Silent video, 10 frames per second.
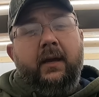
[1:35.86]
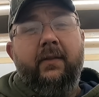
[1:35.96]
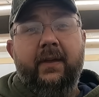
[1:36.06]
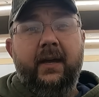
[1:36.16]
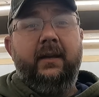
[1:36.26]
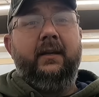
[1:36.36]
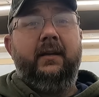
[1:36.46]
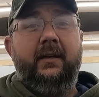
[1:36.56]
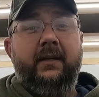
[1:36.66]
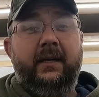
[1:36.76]
And then
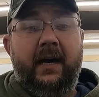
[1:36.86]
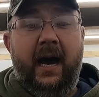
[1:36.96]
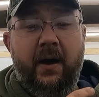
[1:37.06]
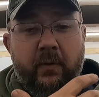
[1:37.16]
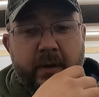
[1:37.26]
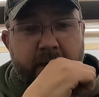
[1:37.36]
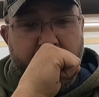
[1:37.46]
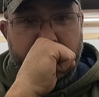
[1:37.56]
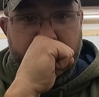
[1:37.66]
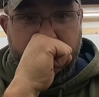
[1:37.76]
I wanted
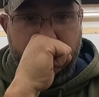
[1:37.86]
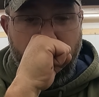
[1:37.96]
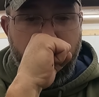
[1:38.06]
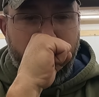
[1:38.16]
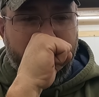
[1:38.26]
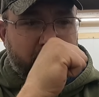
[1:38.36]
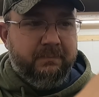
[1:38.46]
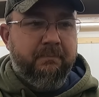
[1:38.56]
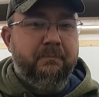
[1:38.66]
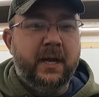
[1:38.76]

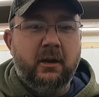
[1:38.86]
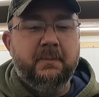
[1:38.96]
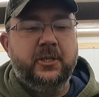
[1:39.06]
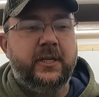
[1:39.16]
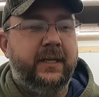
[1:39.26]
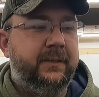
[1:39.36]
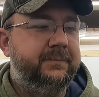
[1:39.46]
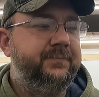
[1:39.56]
a bigger machine.